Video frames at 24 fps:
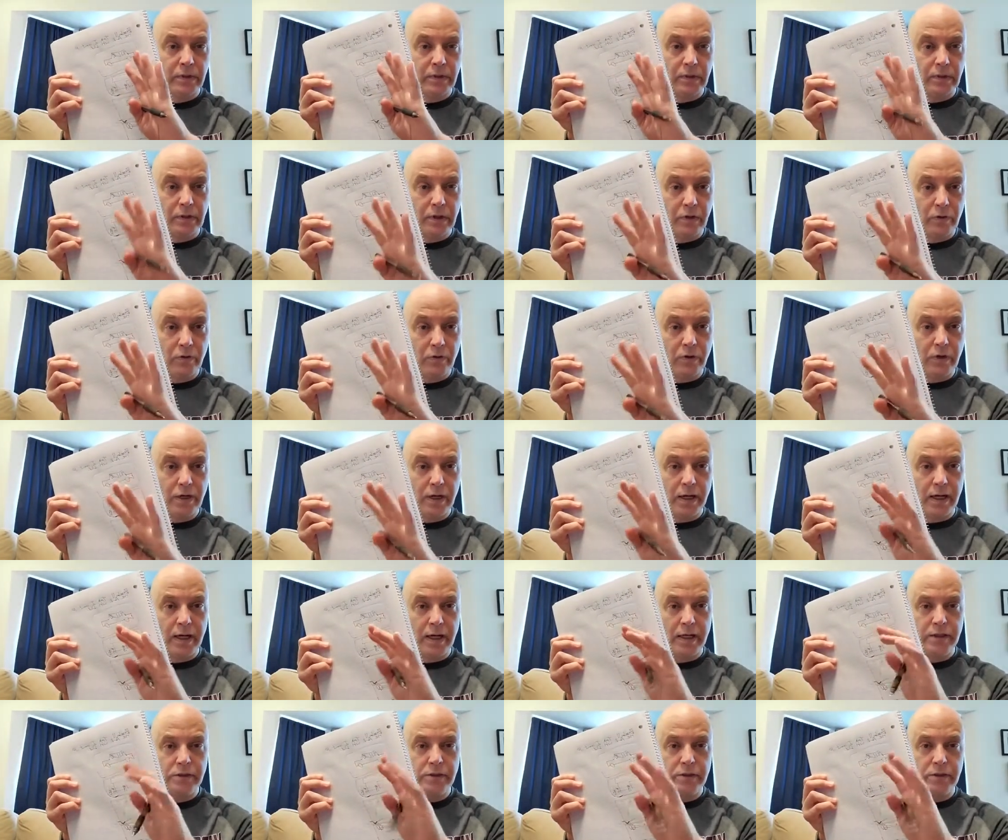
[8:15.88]
get
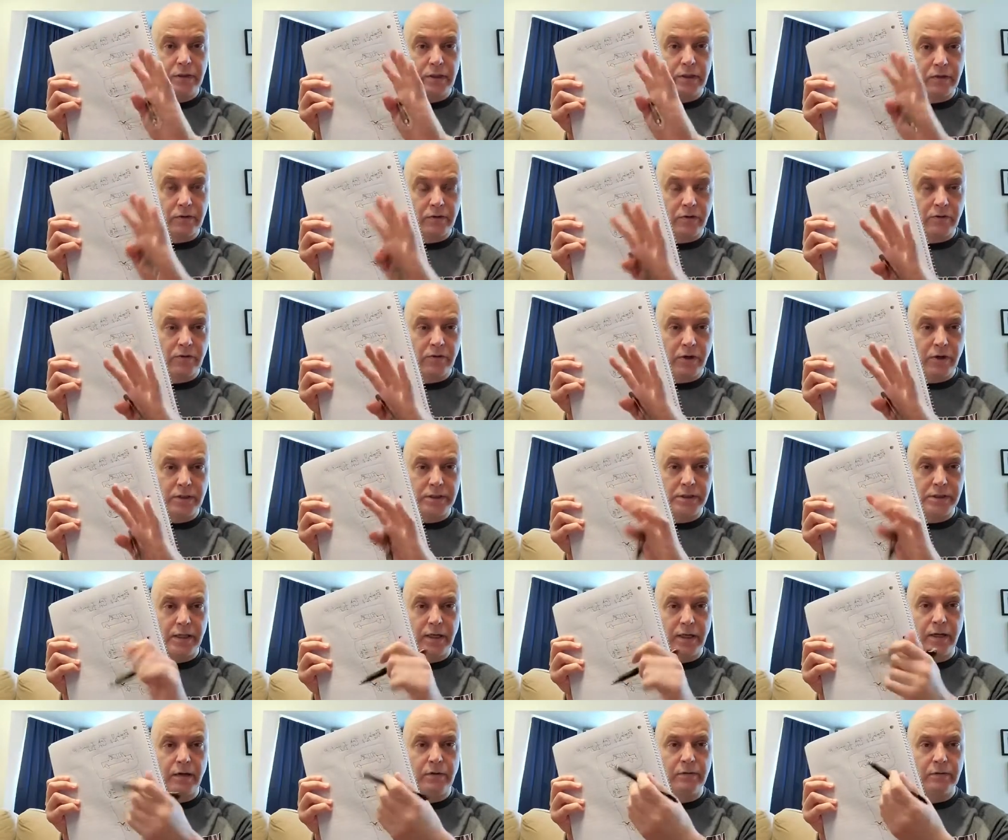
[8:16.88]
organized, get their thoughts
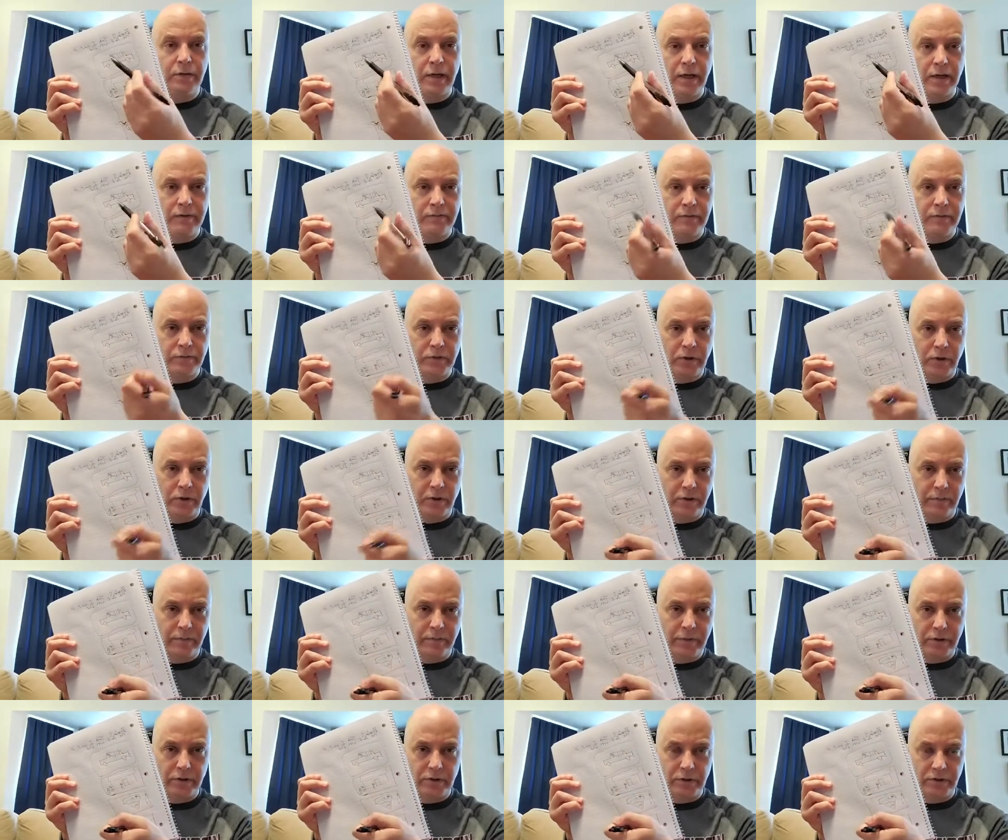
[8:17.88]
down, have them draw their
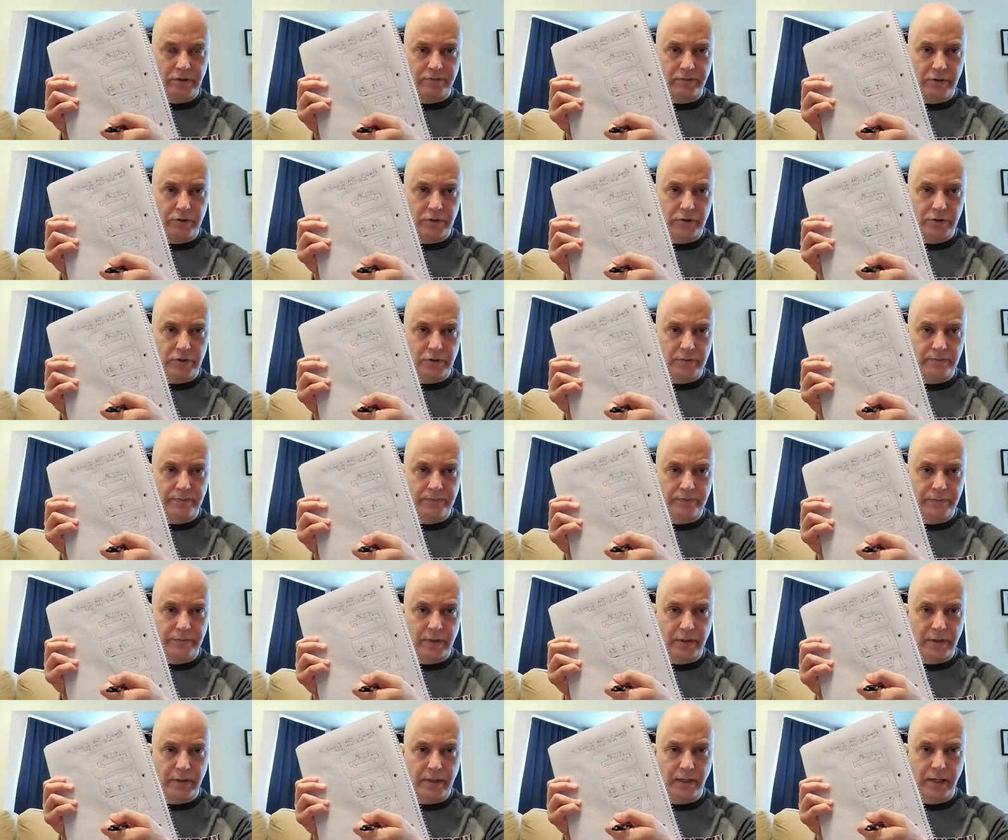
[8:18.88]
pictures first,
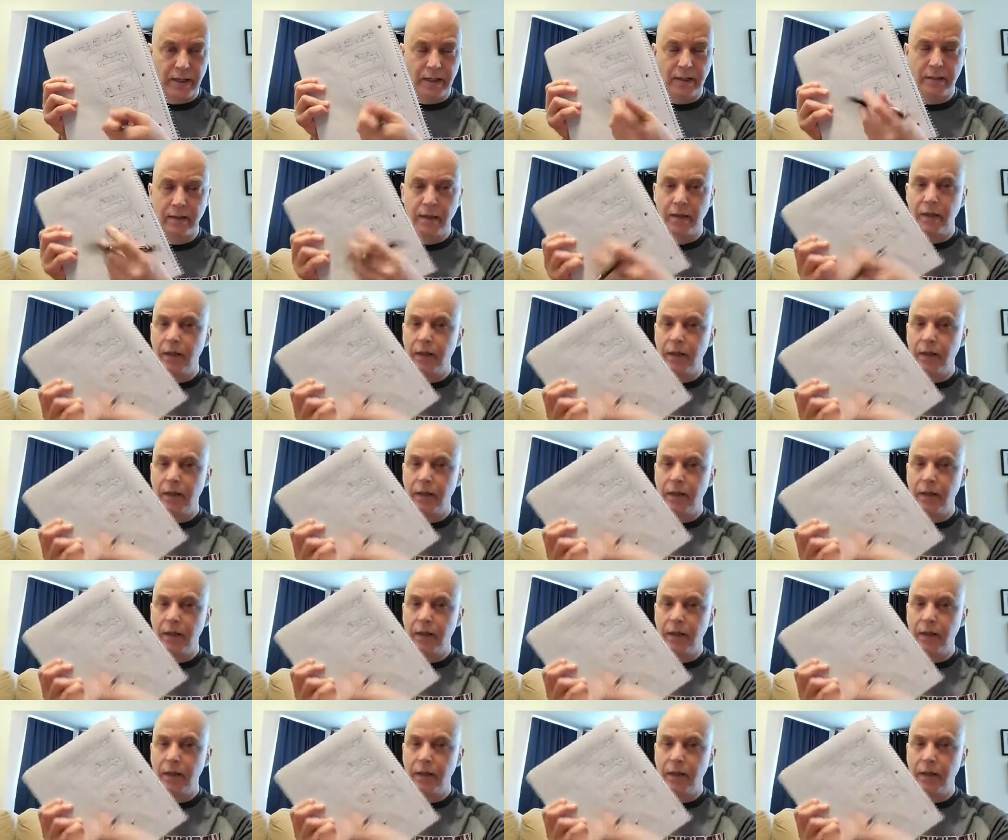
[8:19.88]
okay?